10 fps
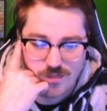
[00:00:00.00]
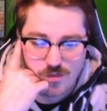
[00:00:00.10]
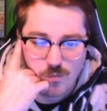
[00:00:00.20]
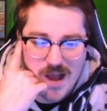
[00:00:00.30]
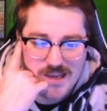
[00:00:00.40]

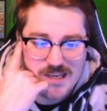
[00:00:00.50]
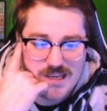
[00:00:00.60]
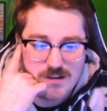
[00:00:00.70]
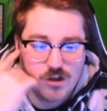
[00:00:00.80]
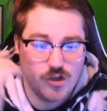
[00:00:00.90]

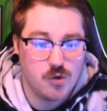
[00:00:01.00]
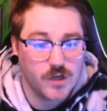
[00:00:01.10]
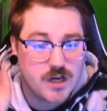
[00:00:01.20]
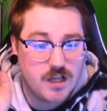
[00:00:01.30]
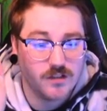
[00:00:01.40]
Thwackey, your
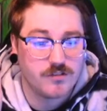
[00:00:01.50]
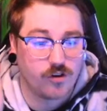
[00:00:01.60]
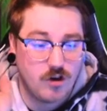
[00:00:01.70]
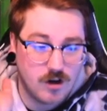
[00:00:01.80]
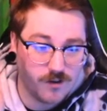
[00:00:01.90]
colors are
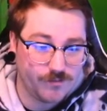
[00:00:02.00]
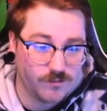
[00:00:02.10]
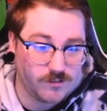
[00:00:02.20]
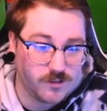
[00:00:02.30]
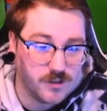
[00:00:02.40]

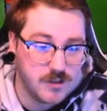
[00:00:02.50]
awful.